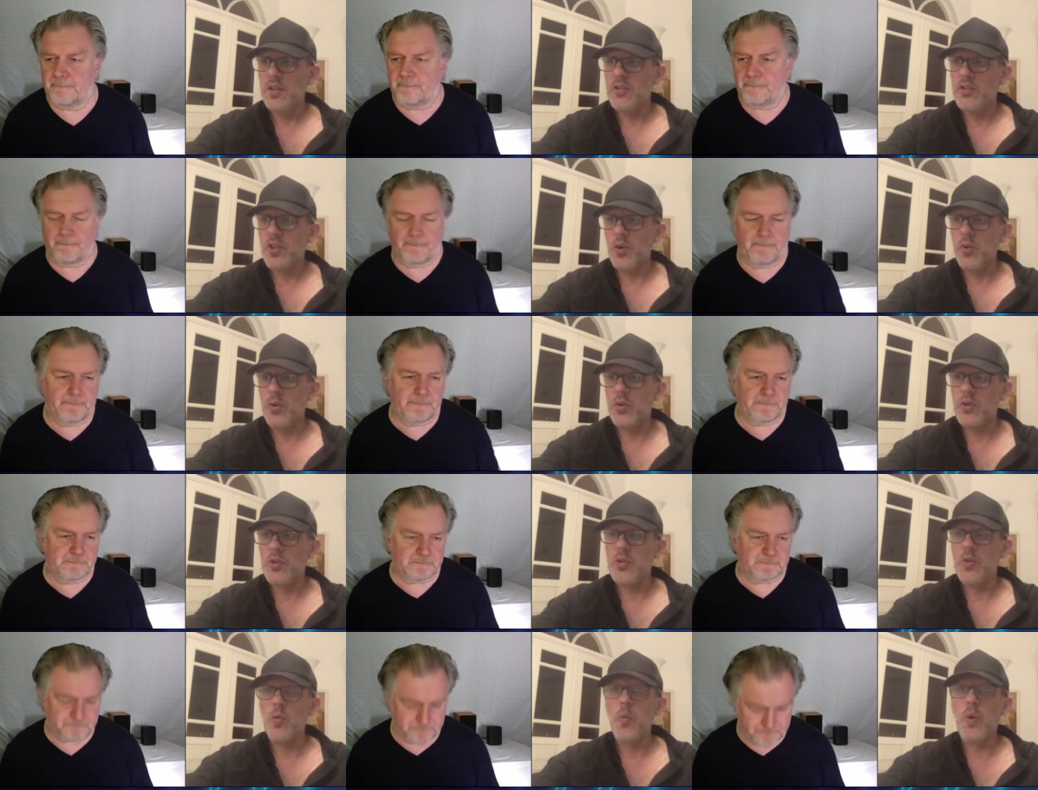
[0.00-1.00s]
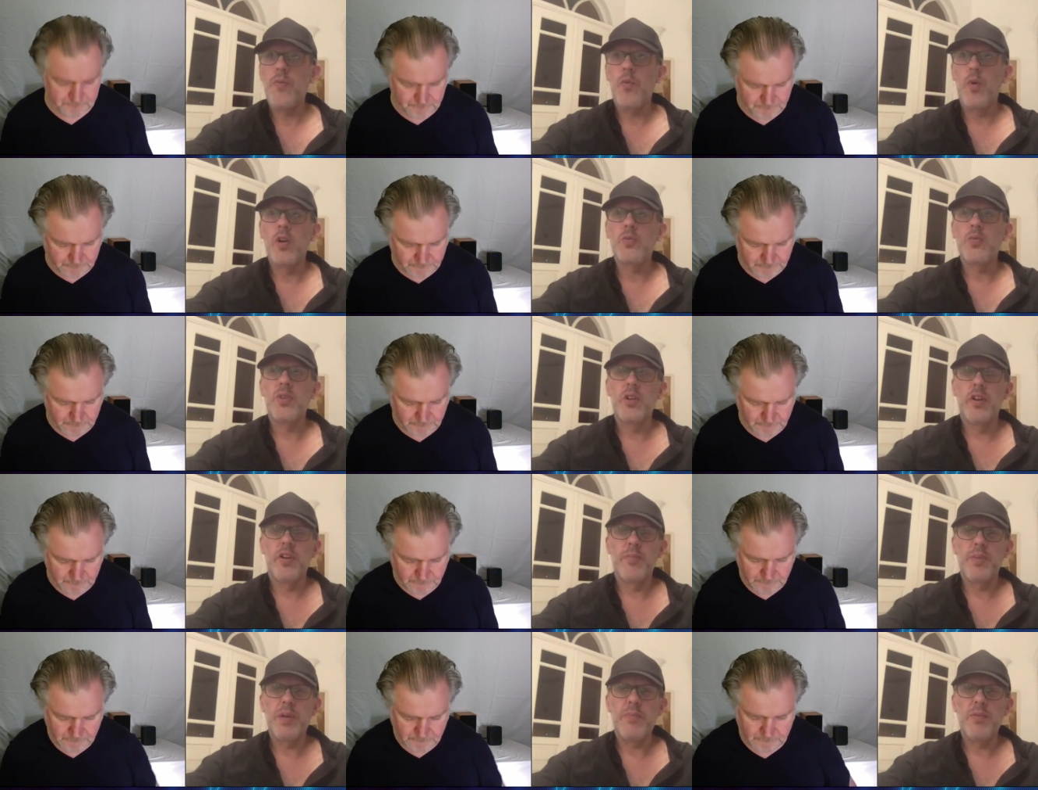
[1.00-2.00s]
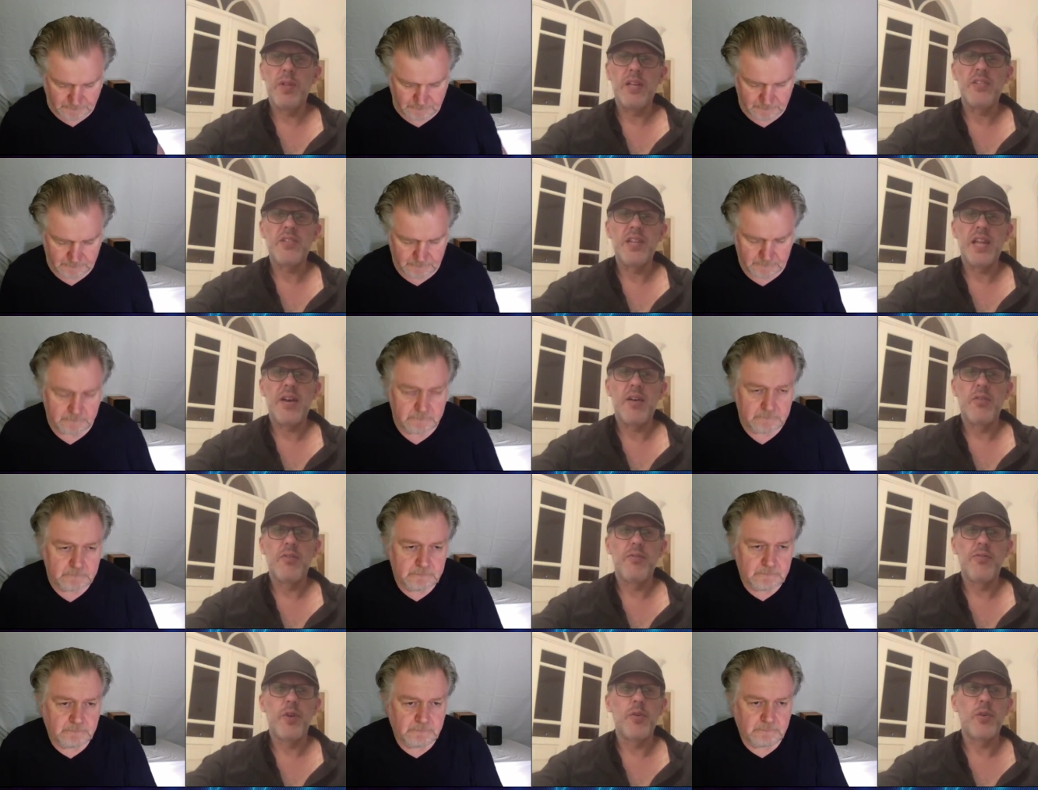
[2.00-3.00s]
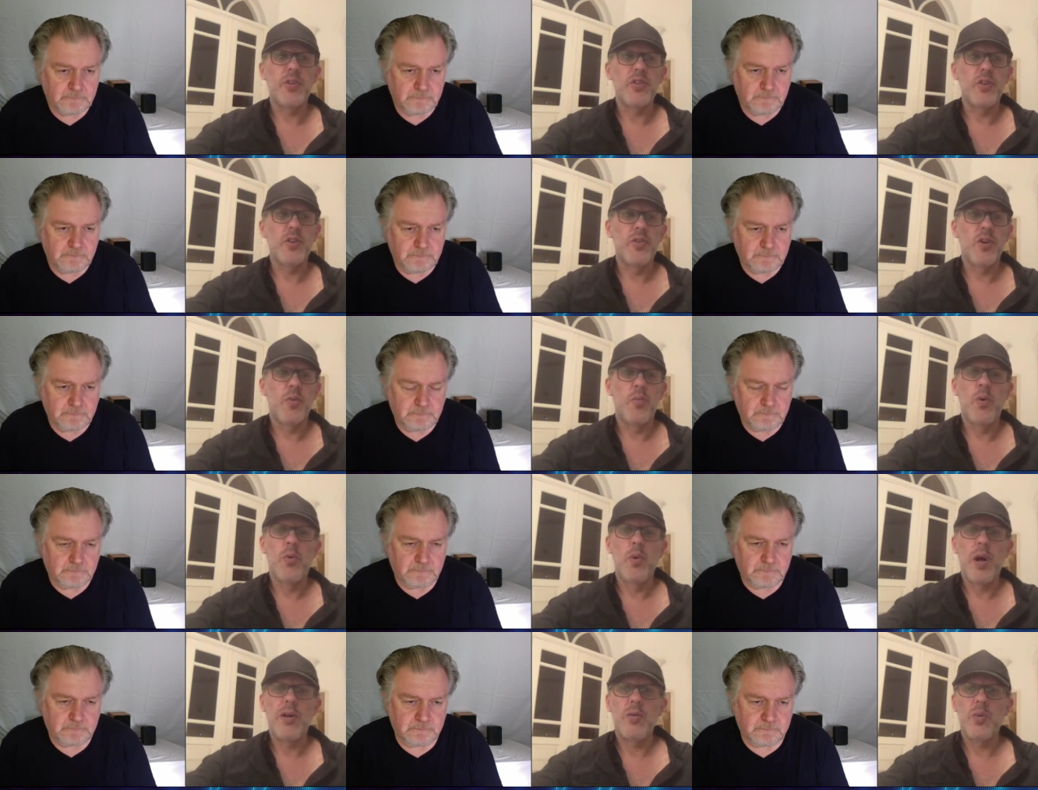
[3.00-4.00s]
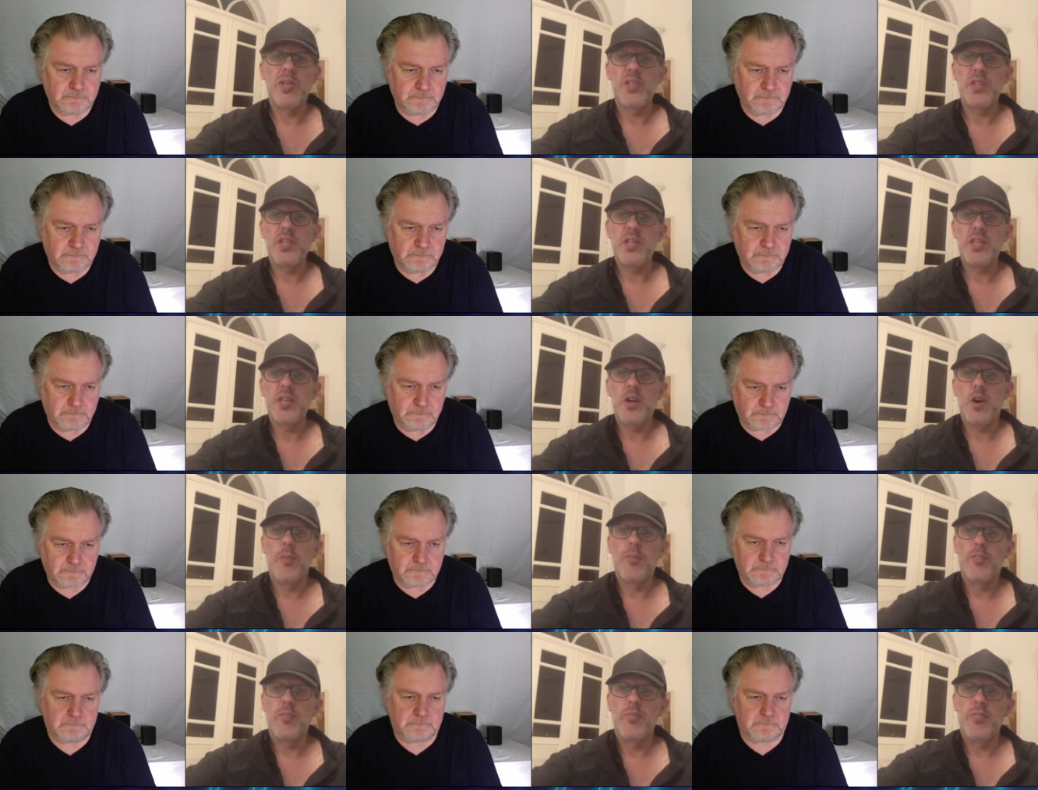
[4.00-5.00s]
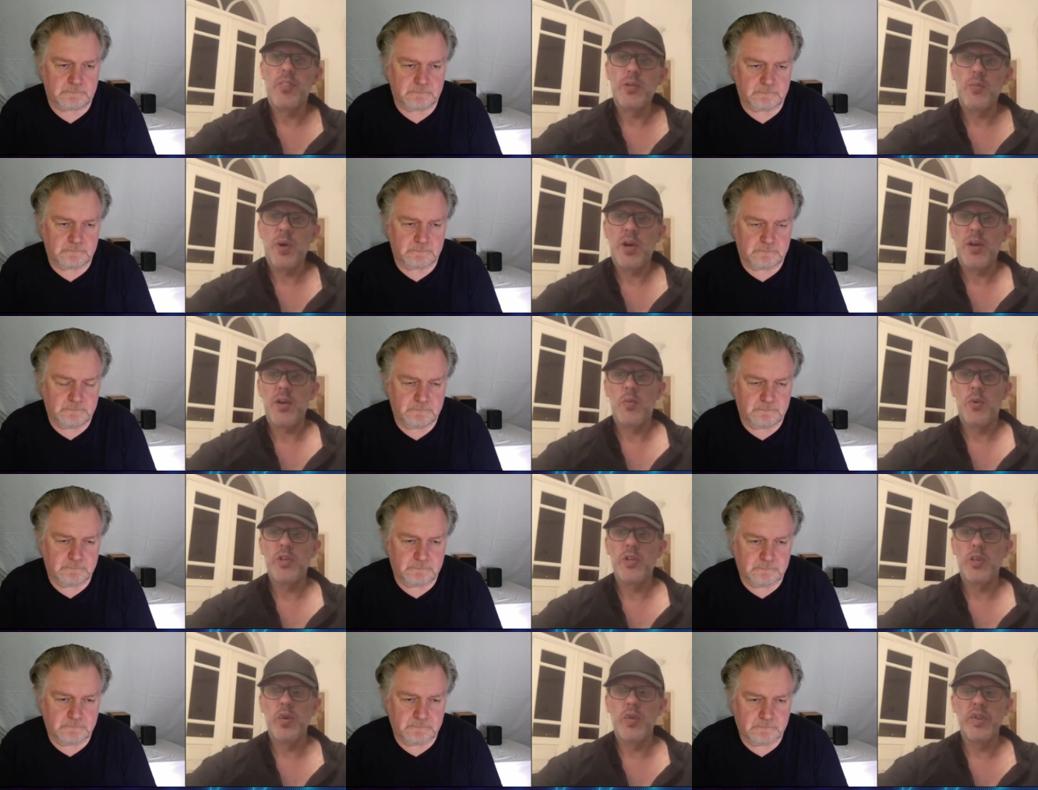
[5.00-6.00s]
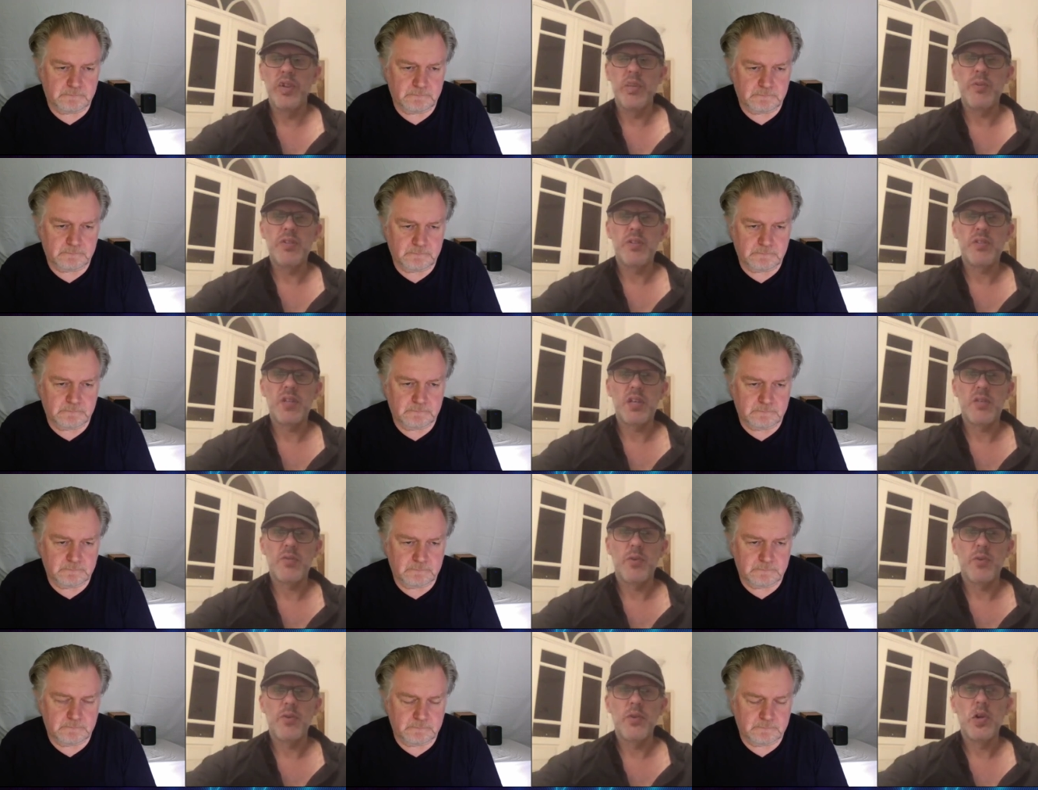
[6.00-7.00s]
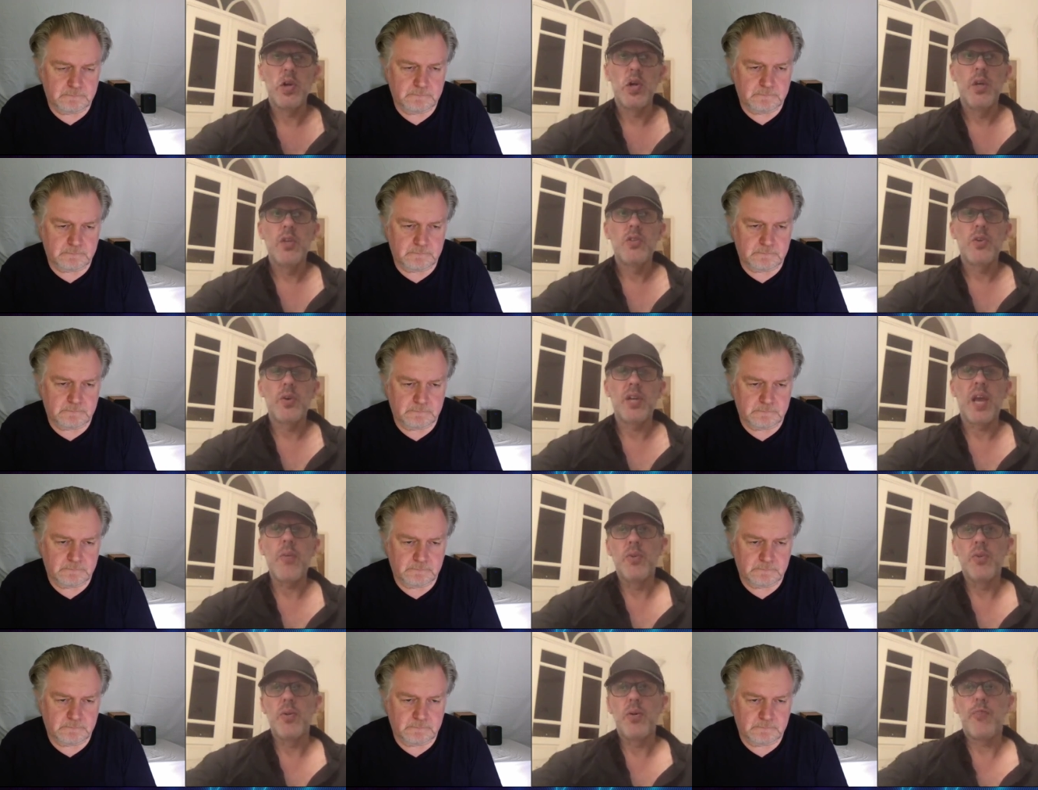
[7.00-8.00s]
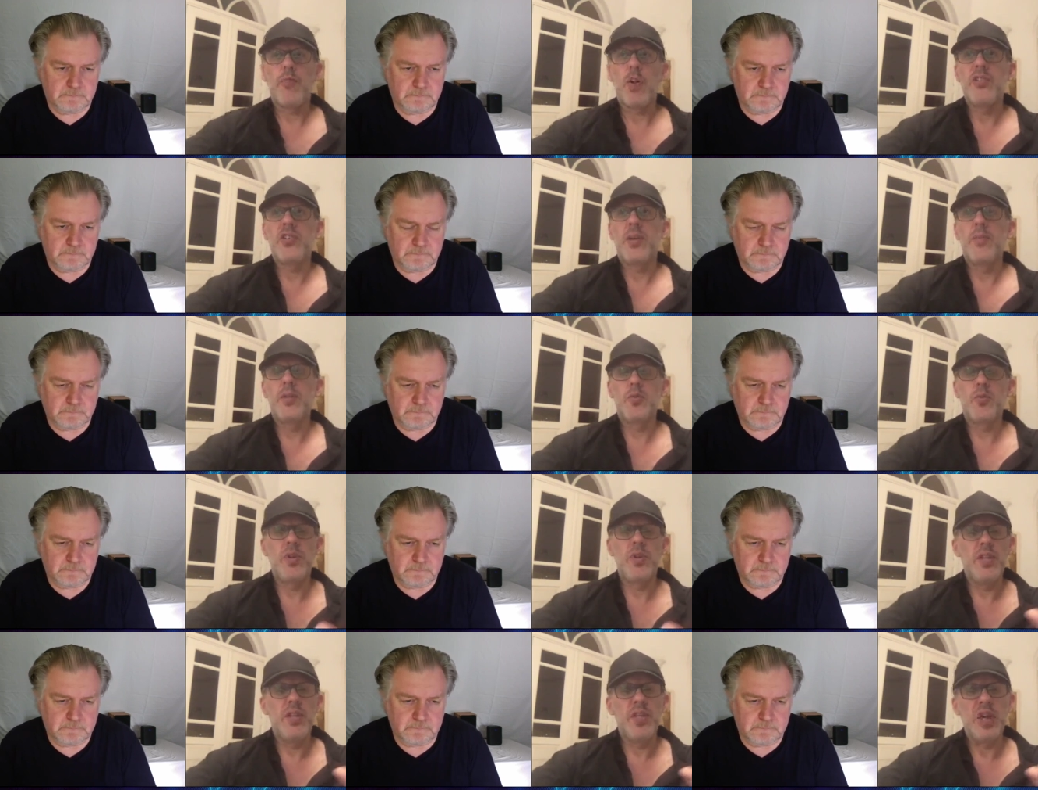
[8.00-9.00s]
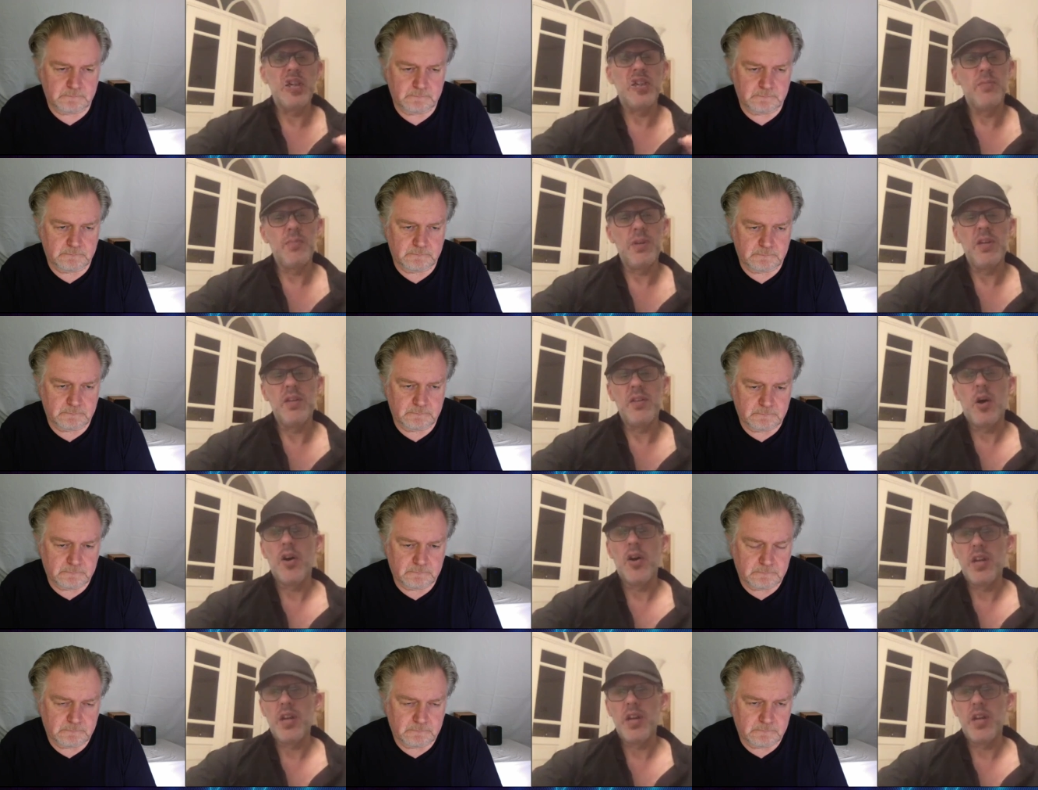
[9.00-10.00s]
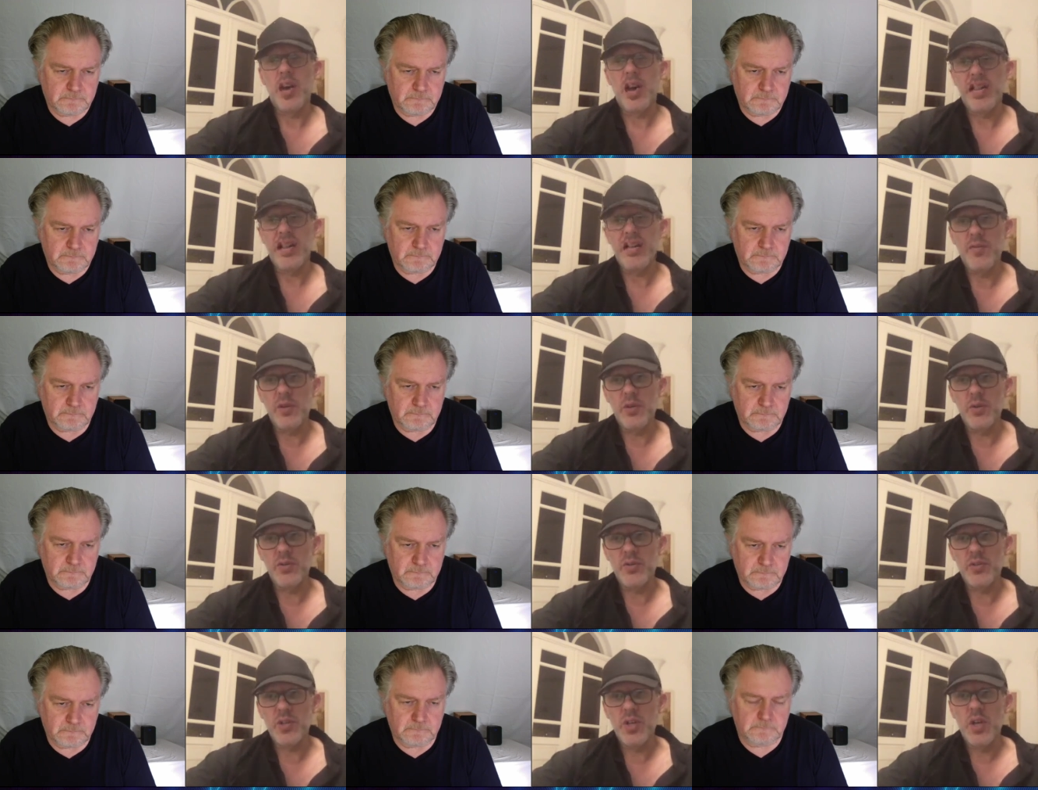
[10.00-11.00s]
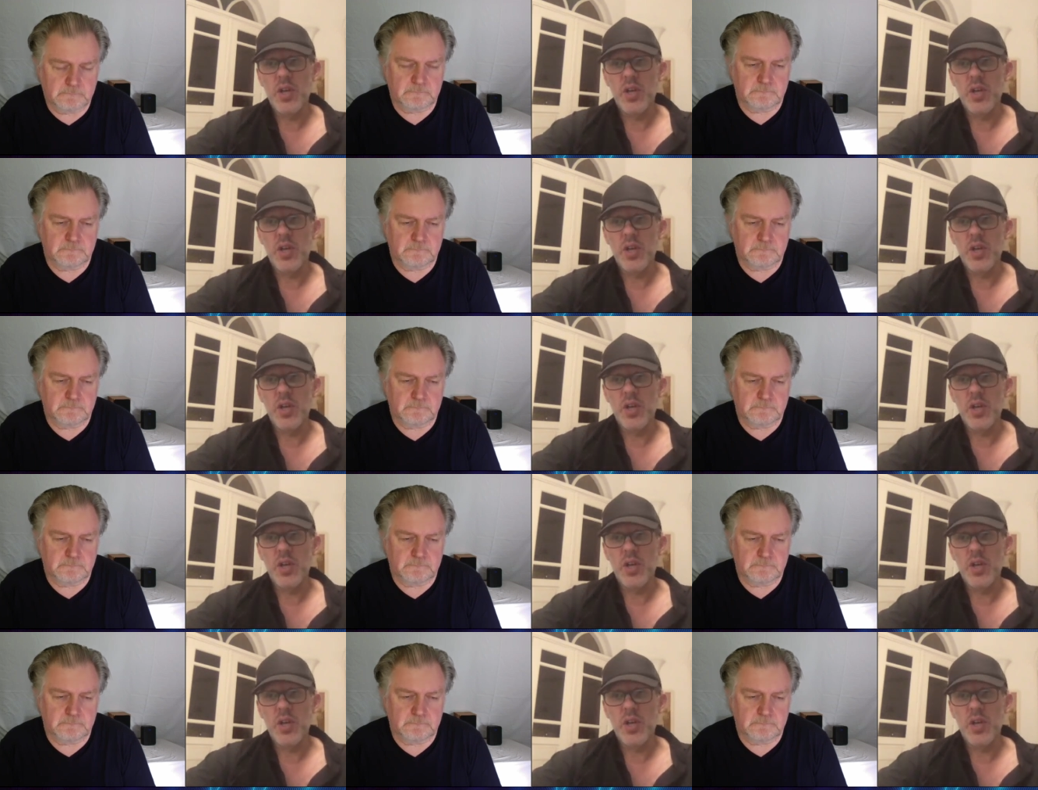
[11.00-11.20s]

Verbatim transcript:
Speaker 1: So we've worked with a lot of people. Let's now focus on on what where do we see opportunity and where what has proven to be successful. So again, we'll differentiate between the B2B and the high net worth individuals